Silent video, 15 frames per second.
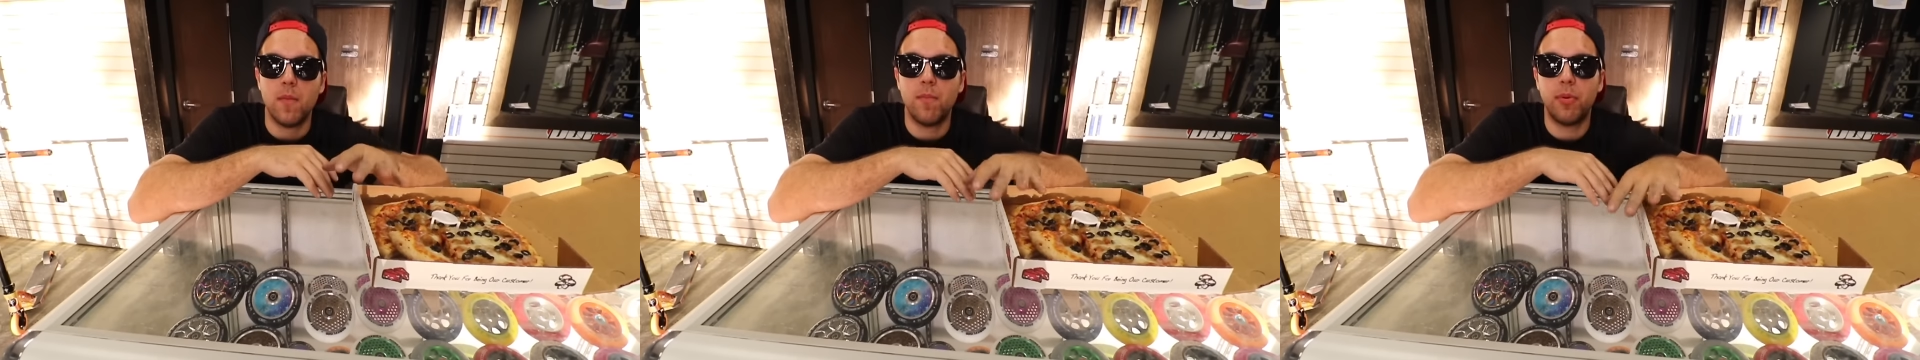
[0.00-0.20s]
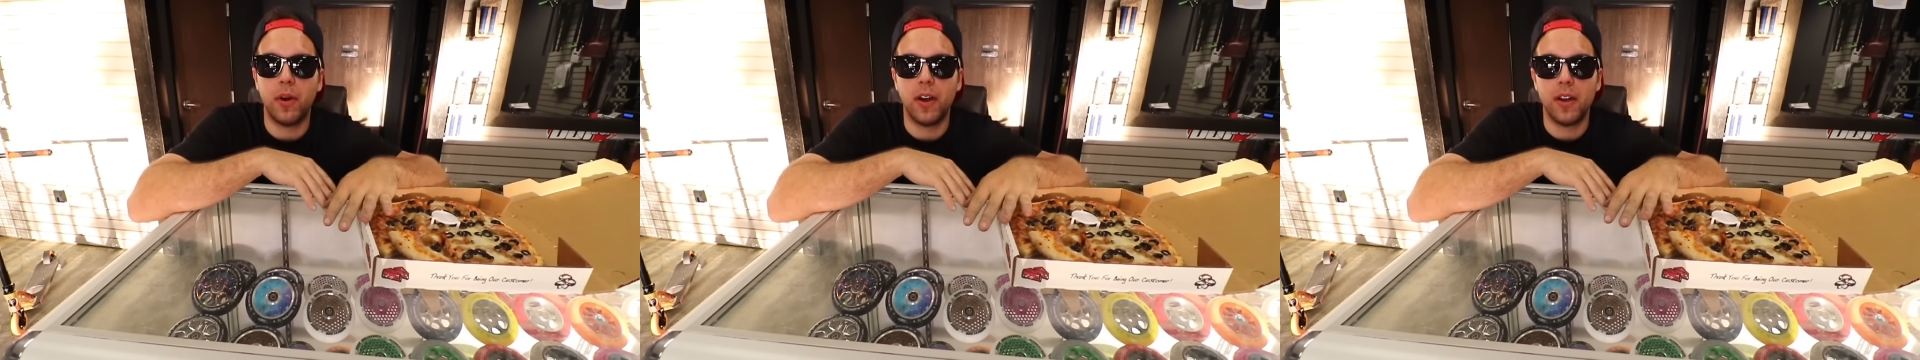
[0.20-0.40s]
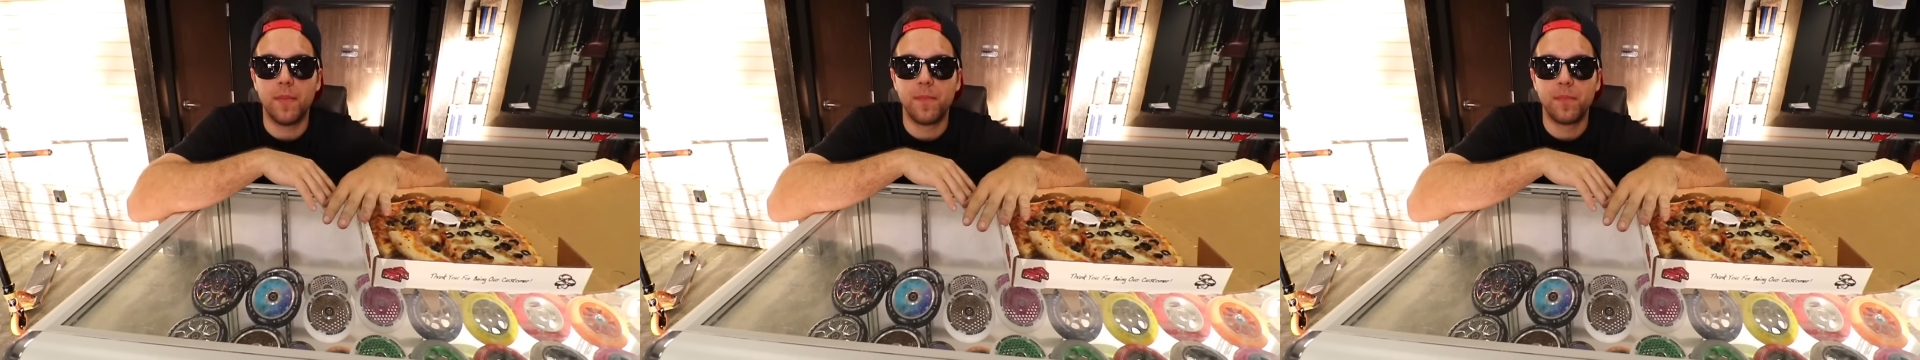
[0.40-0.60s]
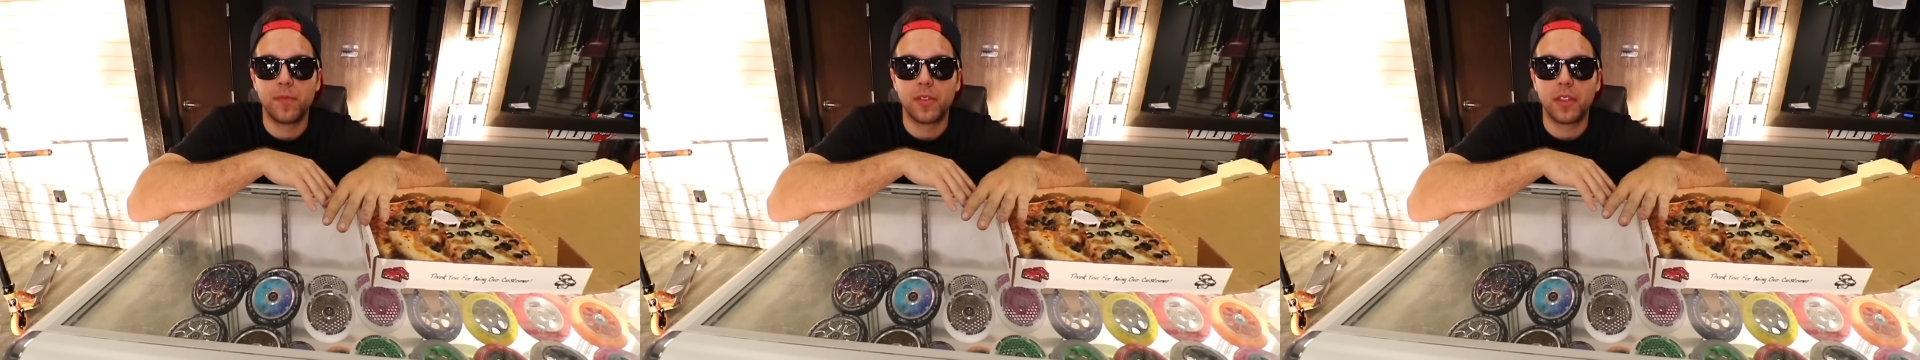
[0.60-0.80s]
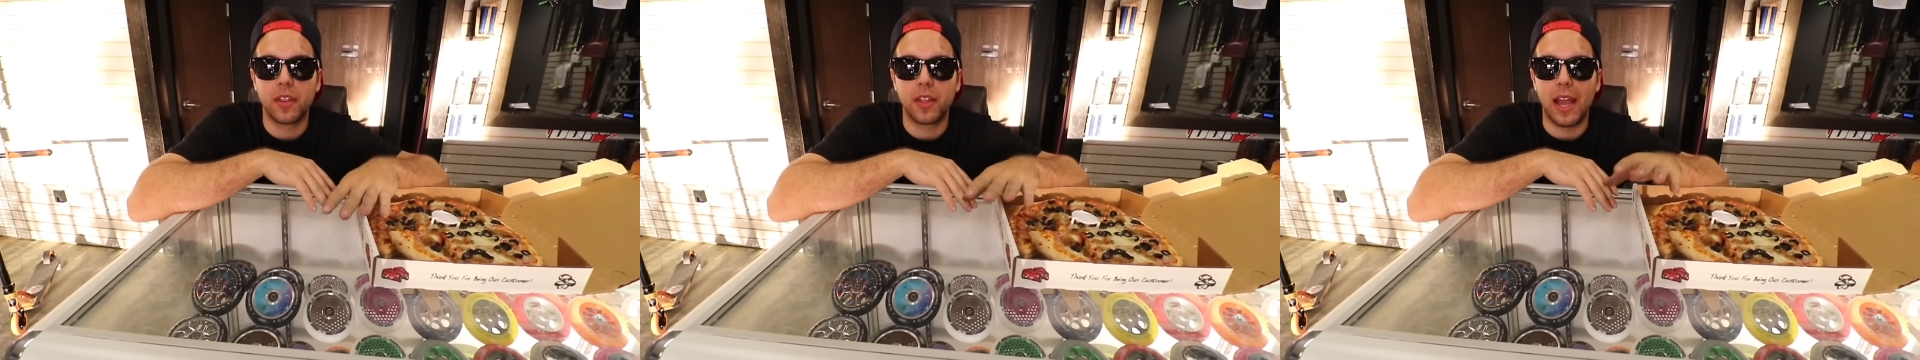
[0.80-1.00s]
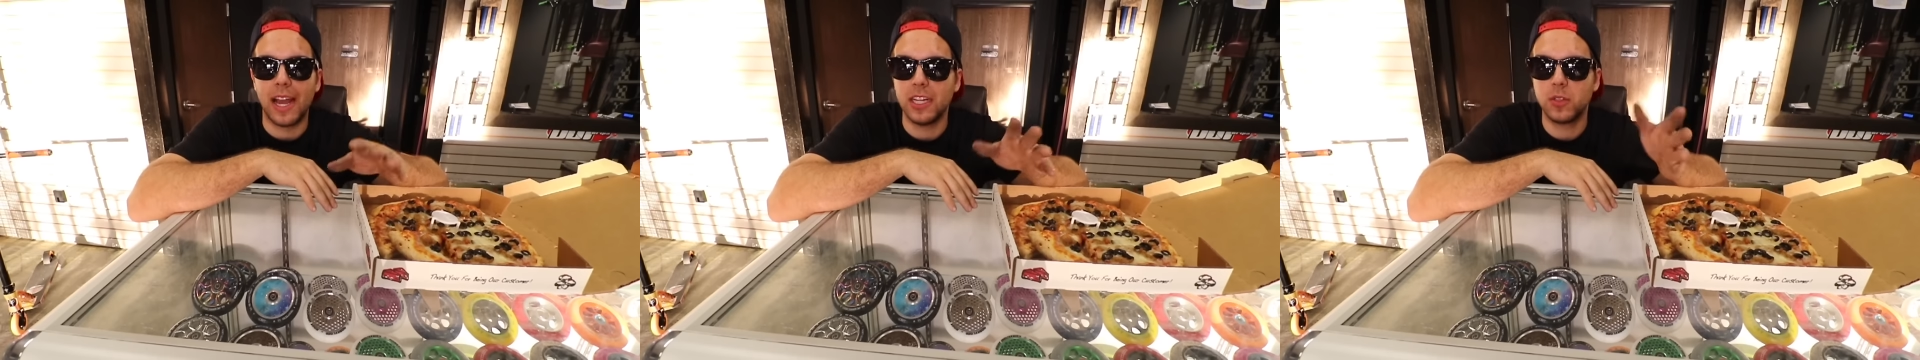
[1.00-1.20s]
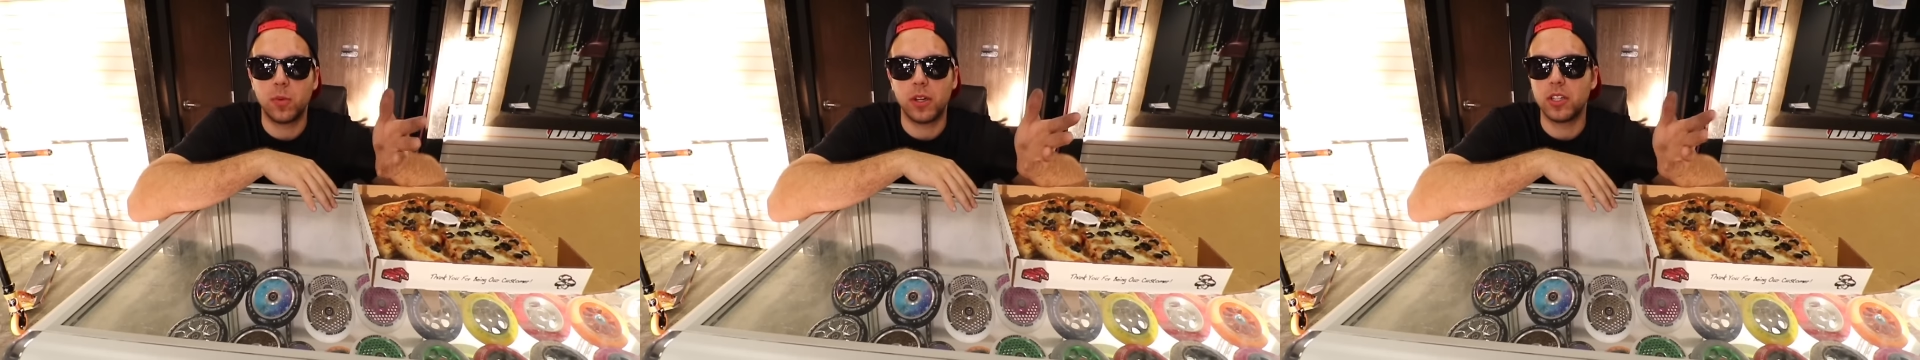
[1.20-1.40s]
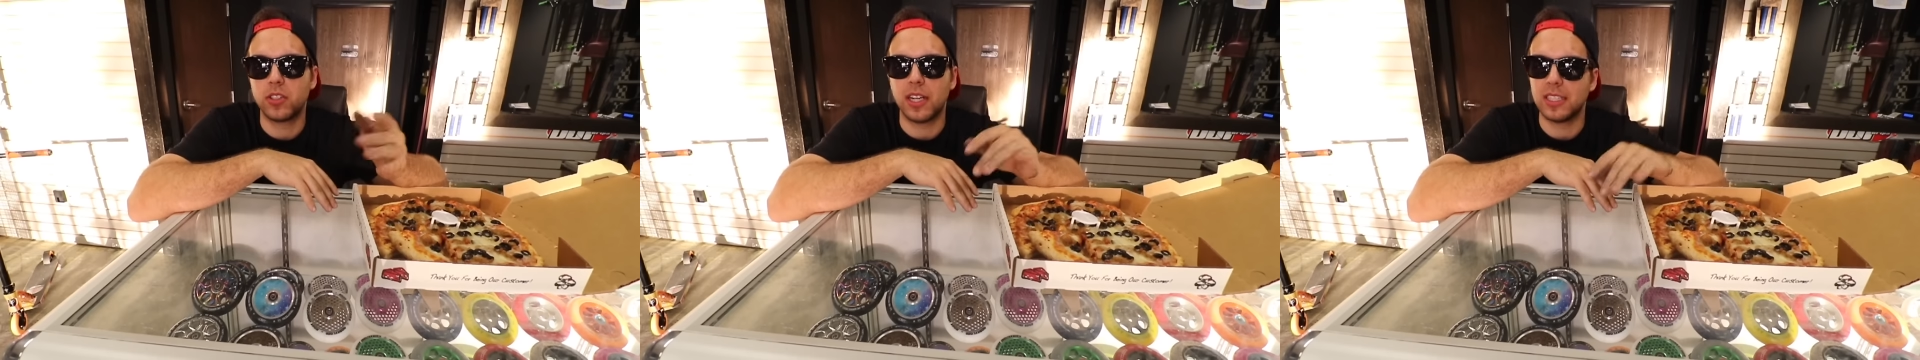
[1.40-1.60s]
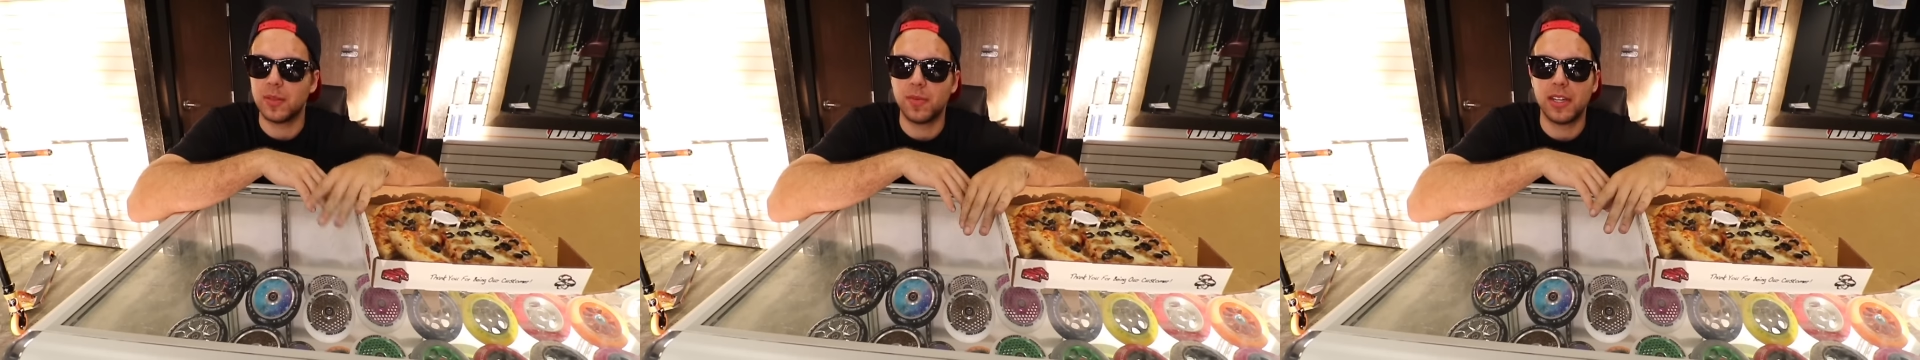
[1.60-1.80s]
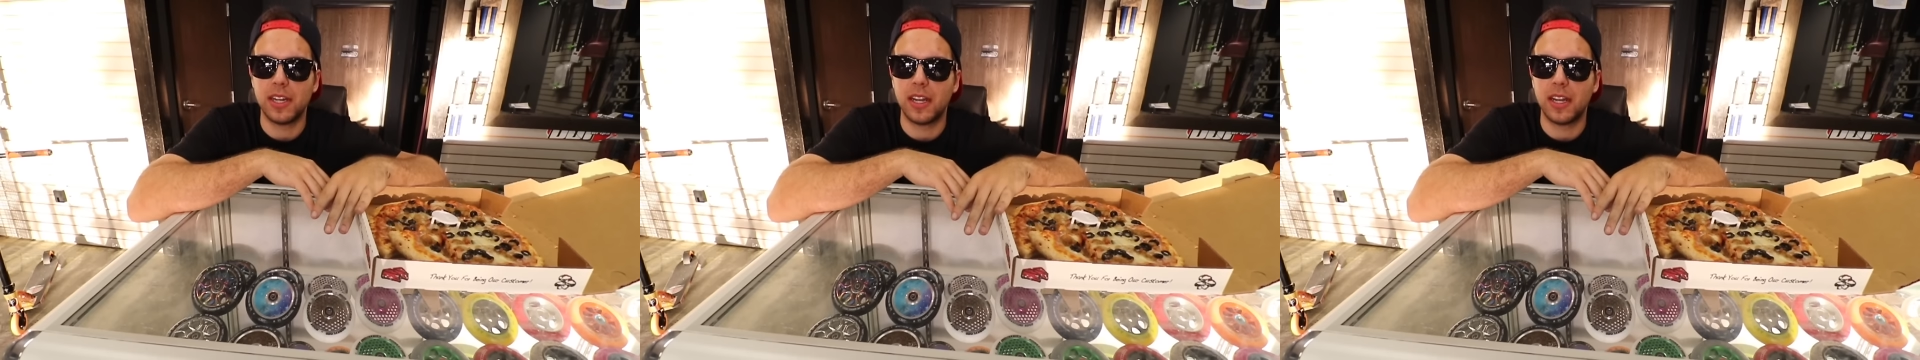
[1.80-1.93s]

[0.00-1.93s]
but I just want to try something